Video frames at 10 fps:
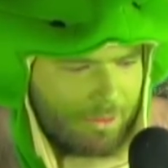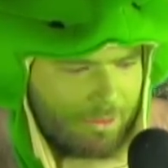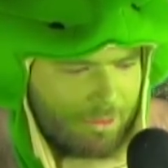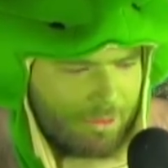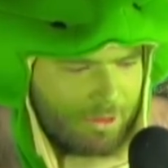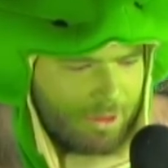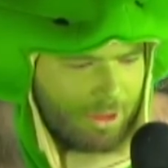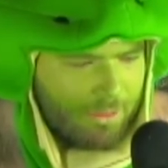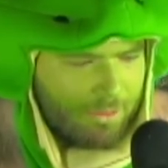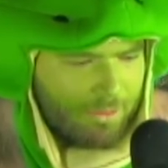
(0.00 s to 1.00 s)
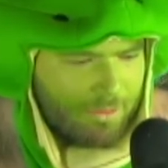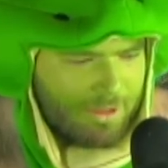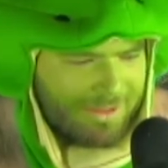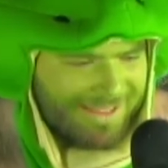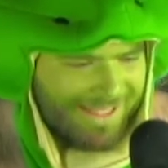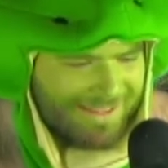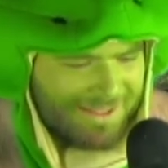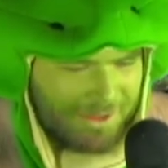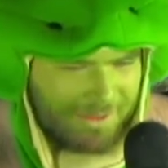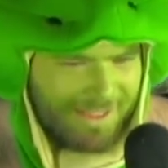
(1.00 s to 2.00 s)

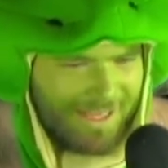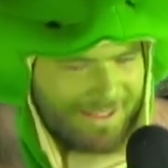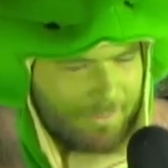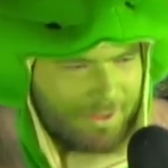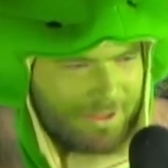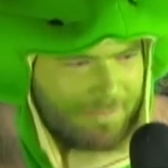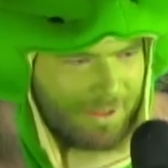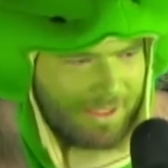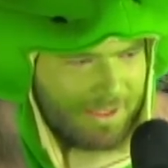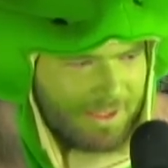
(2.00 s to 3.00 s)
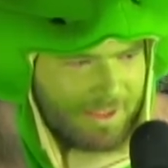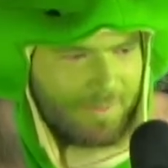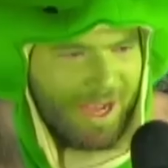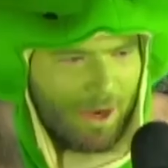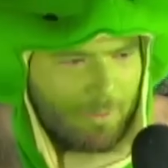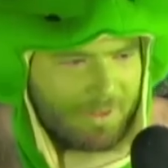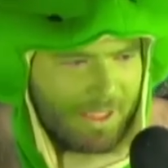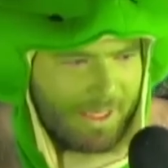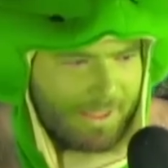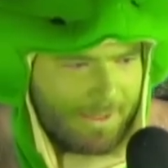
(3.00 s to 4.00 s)
little, not like what this podcast is about, but
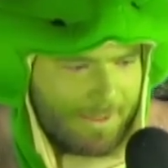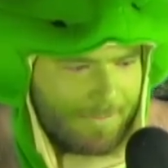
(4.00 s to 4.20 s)
like